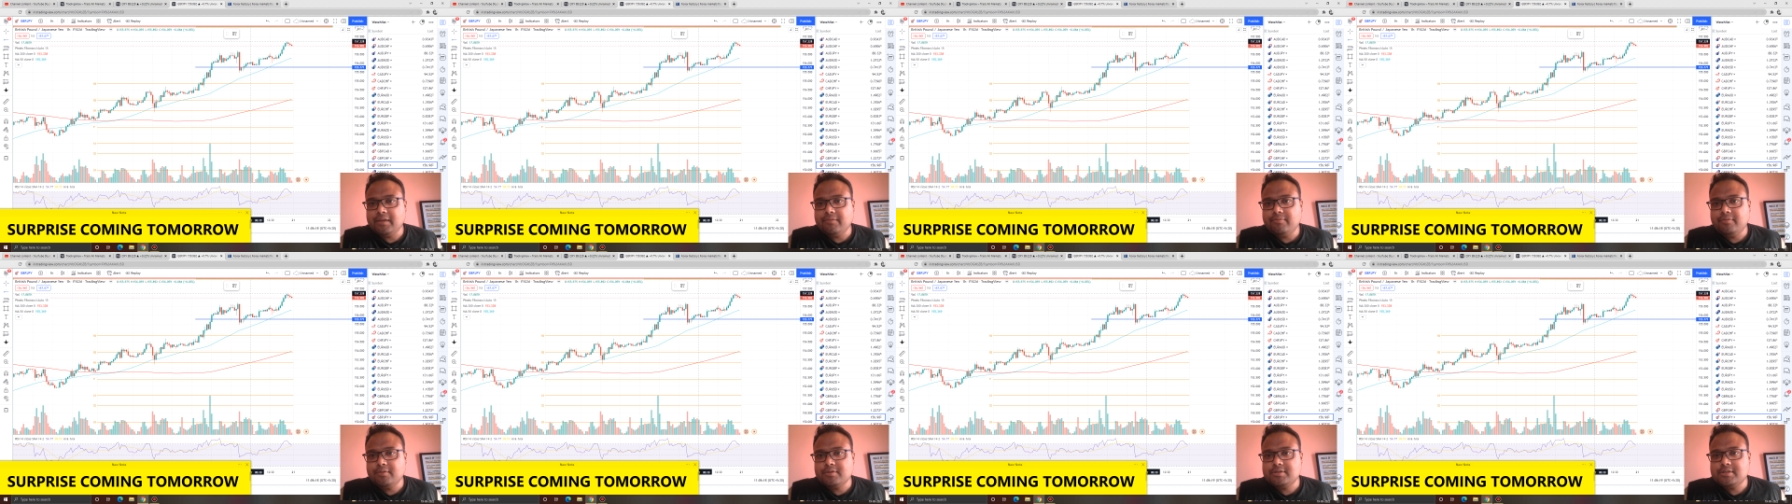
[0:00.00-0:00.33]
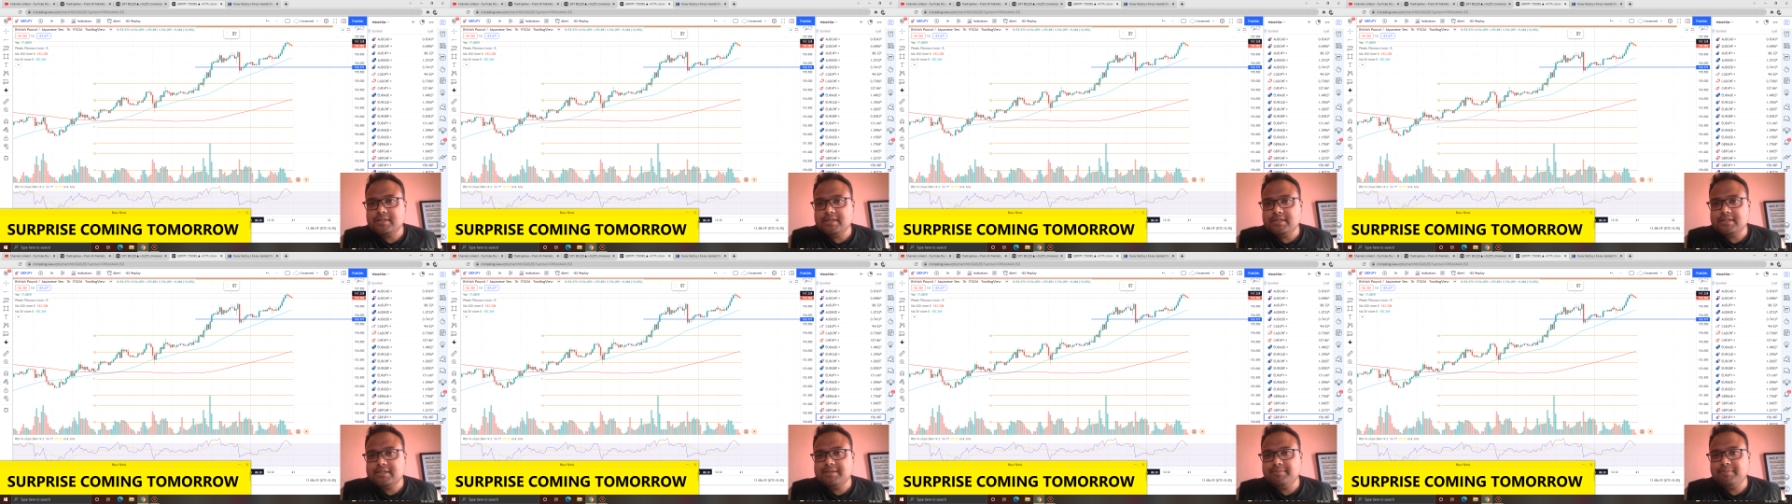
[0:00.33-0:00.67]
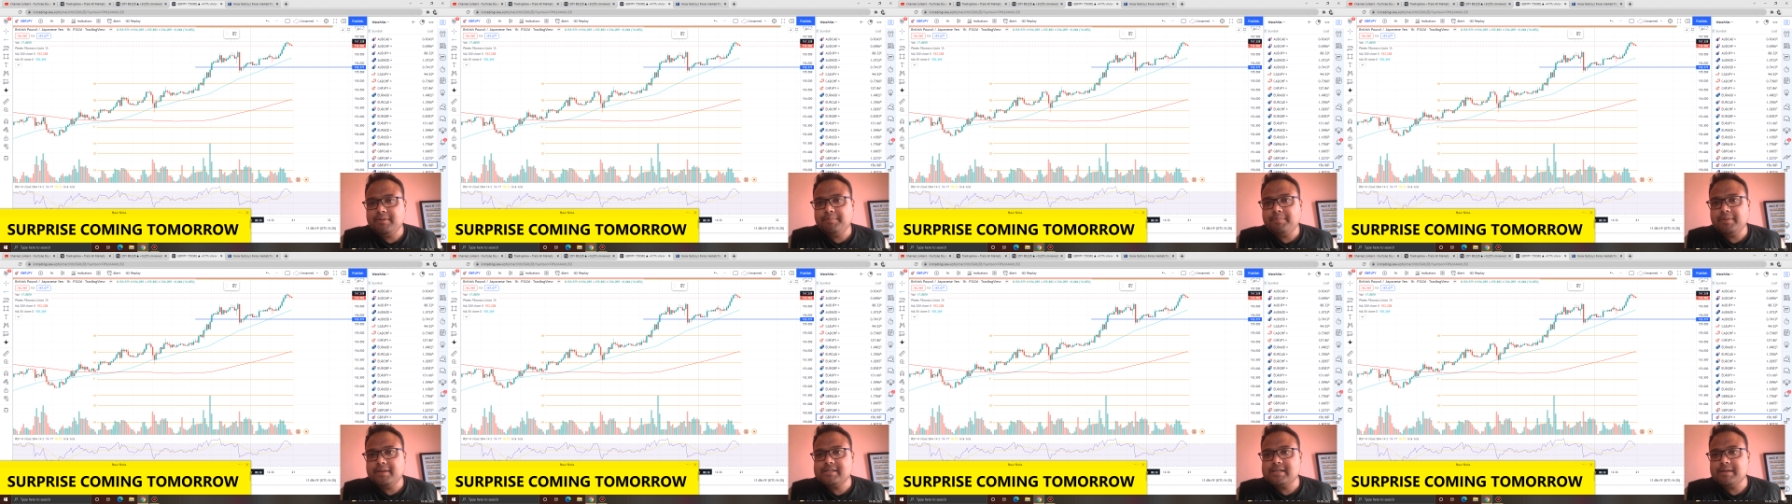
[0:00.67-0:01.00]
if you see
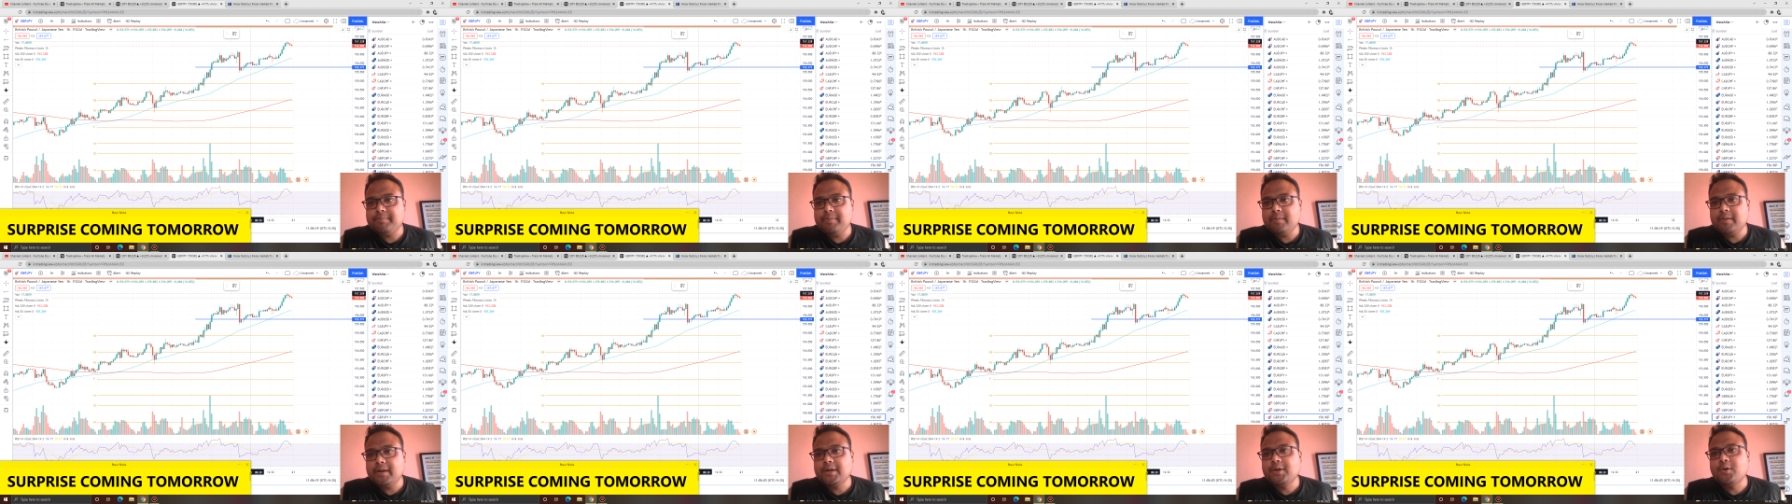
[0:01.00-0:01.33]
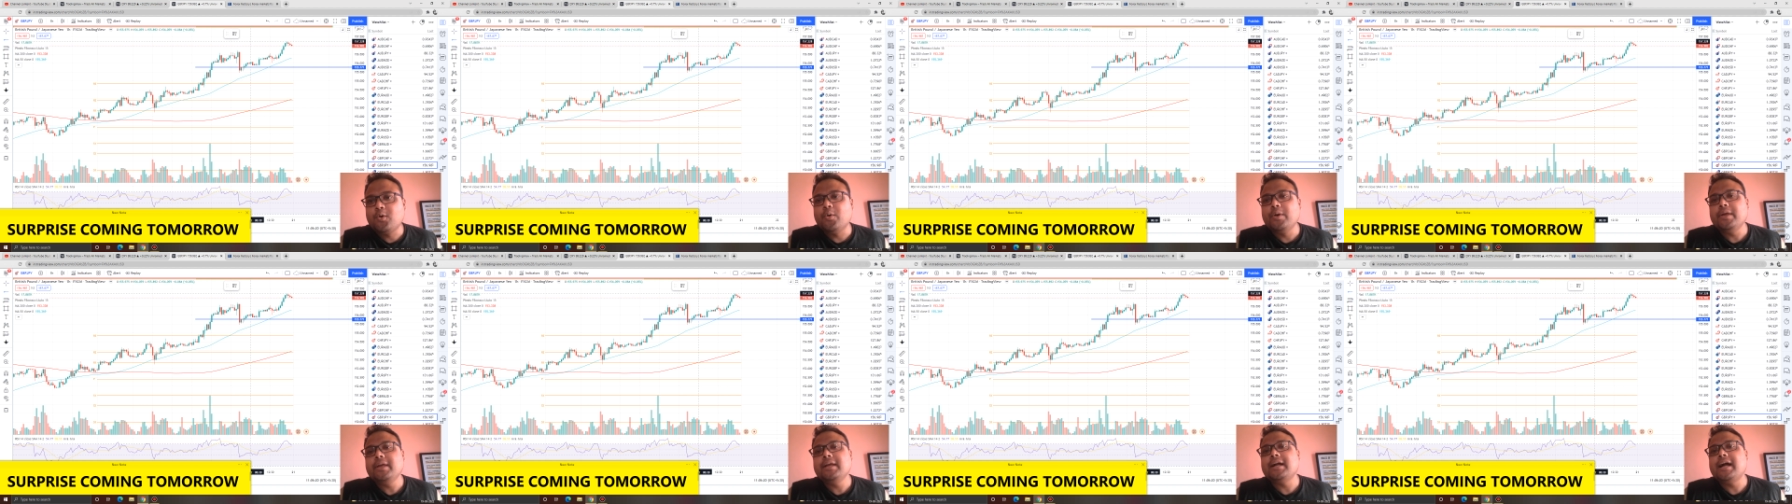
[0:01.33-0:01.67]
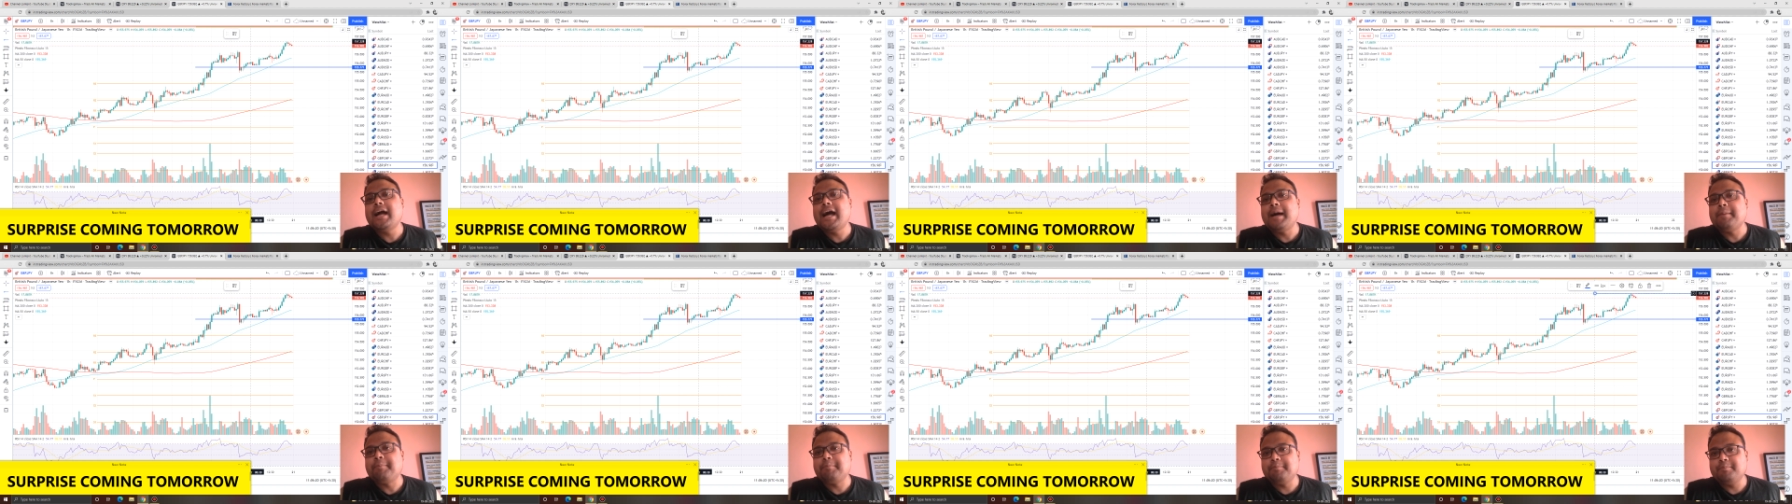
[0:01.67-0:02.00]
GBP JPY going
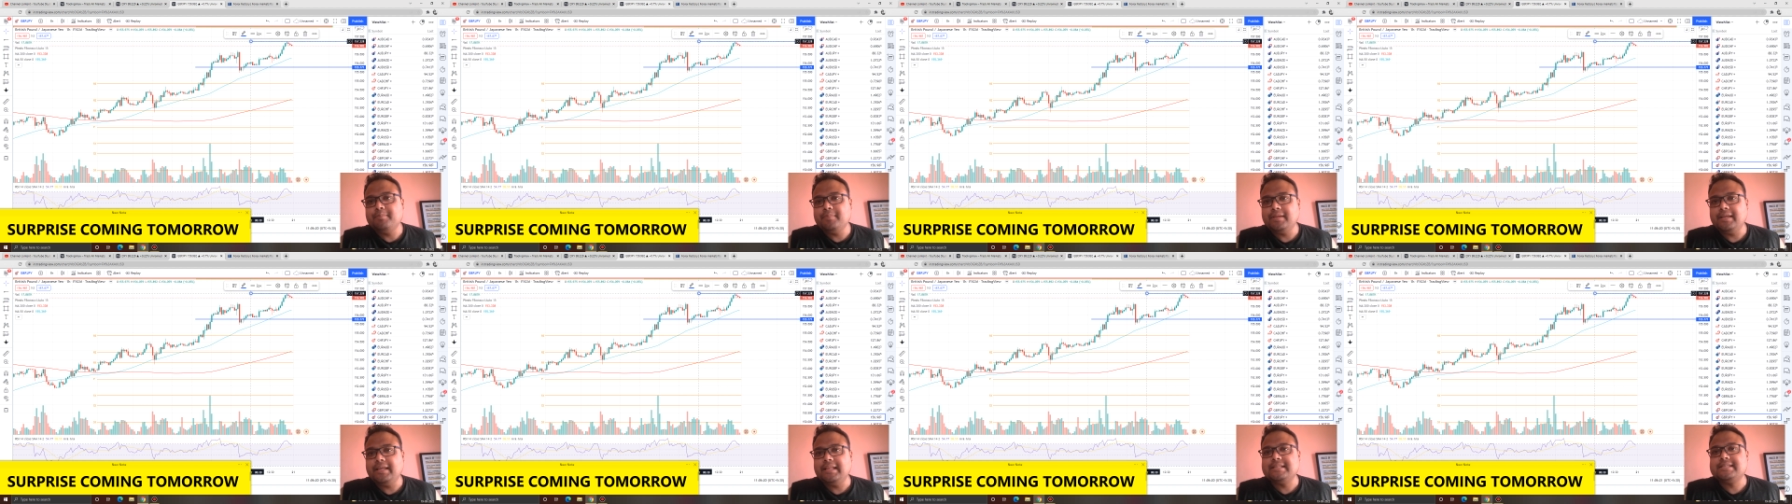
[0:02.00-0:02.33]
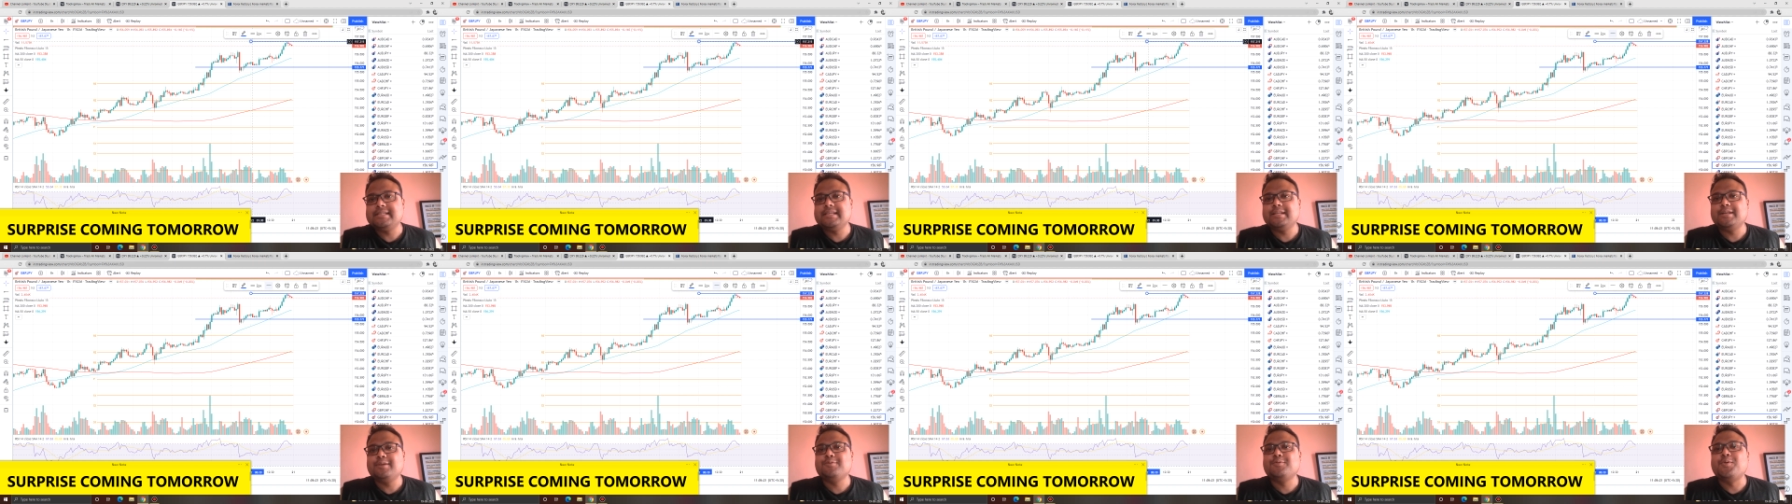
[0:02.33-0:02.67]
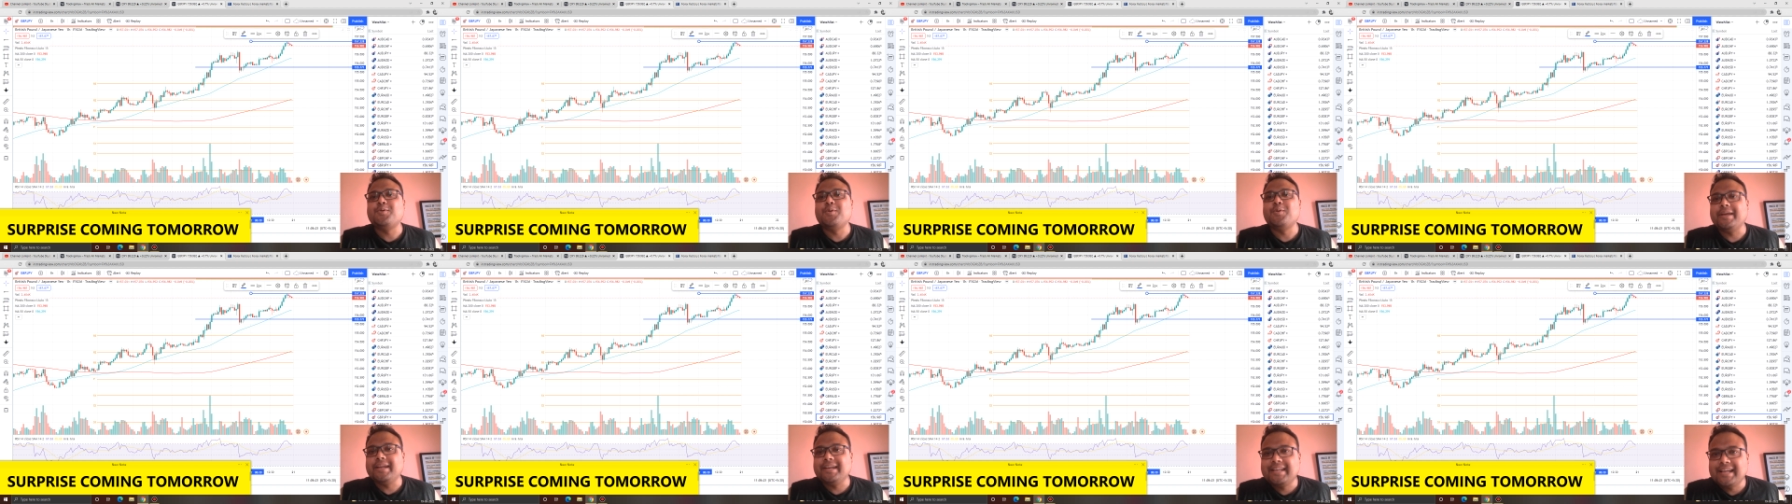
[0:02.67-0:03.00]
up instead of
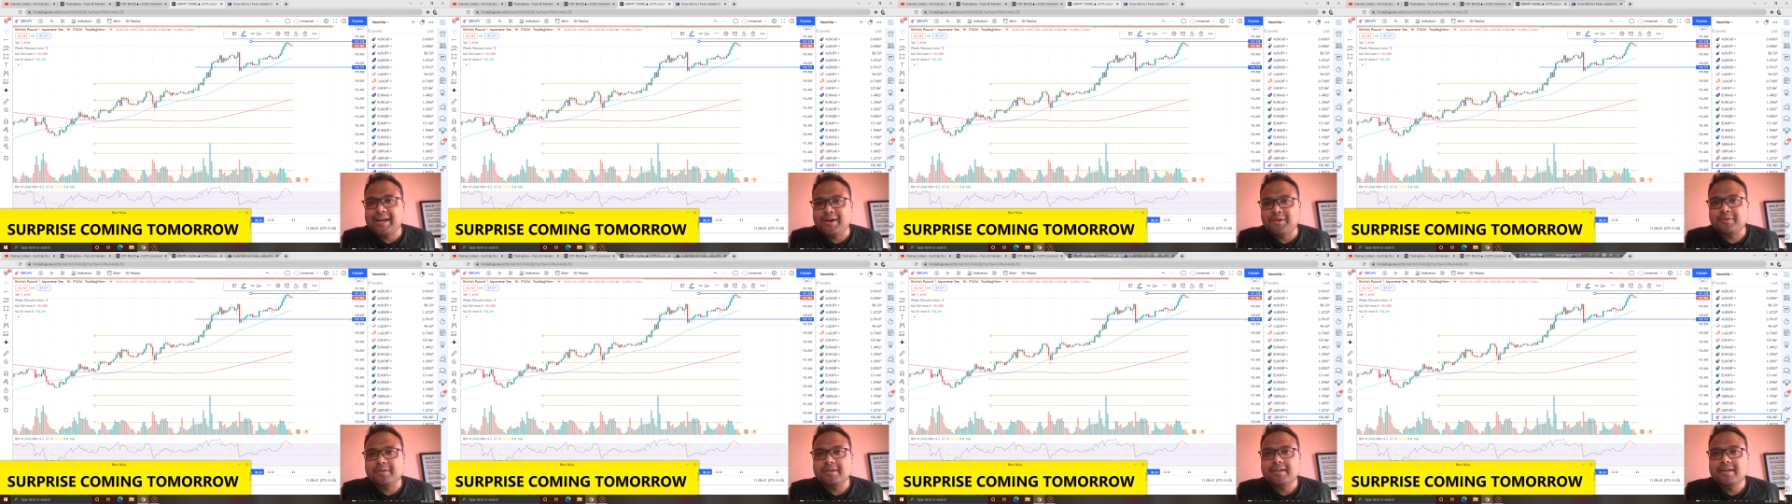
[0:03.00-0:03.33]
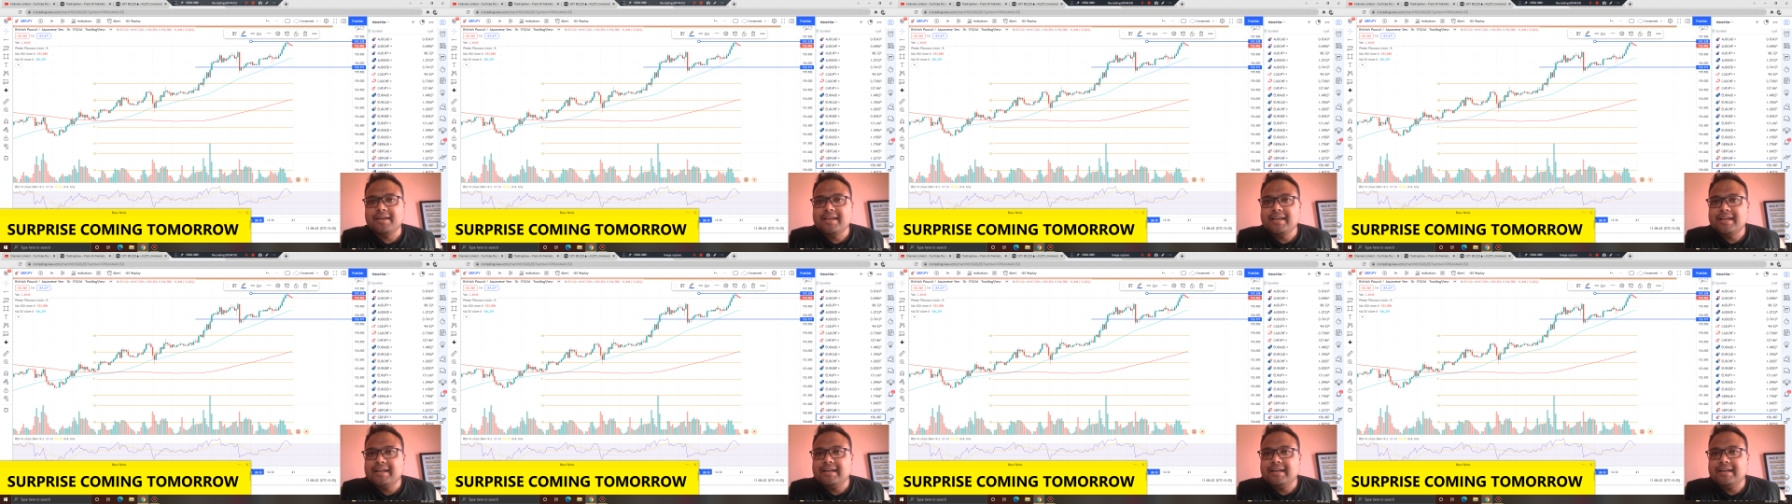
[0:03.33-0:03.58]
going down,